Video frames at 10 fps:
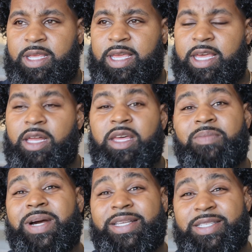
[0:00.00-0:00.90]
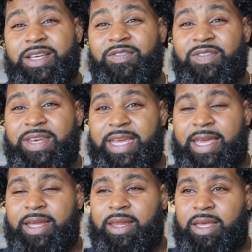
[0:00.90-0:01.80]
healing myself
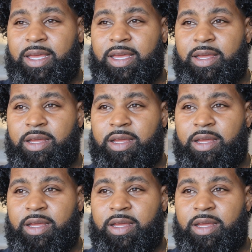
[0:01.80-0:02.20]
daily,